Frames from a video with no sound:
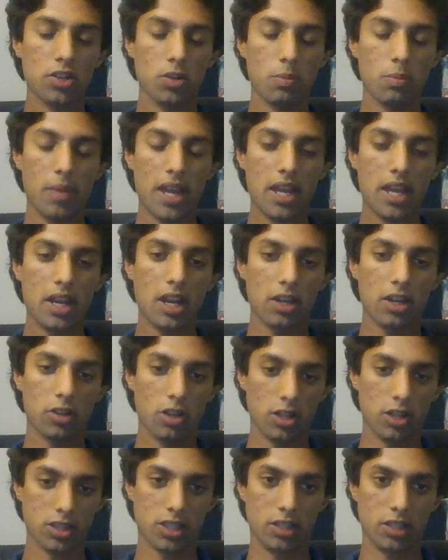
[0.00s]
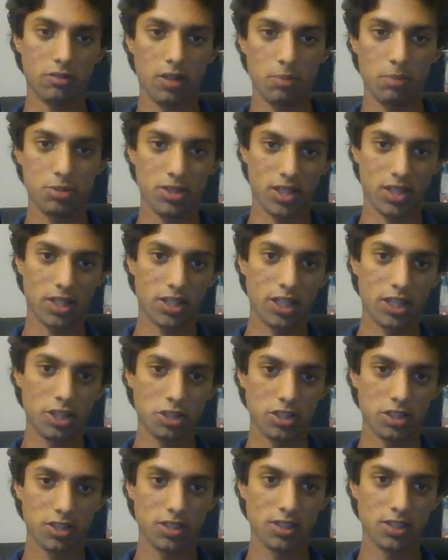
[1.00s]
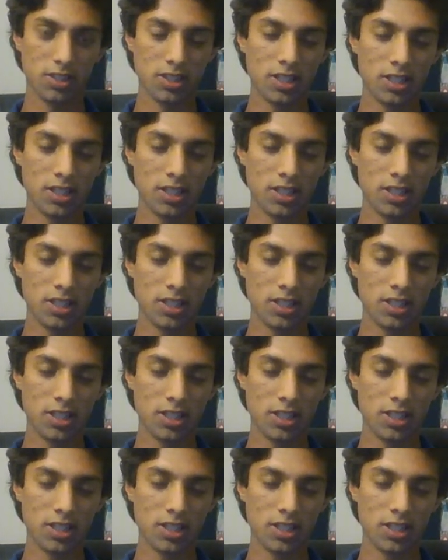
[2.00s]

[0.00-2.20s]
domain agnostic representation.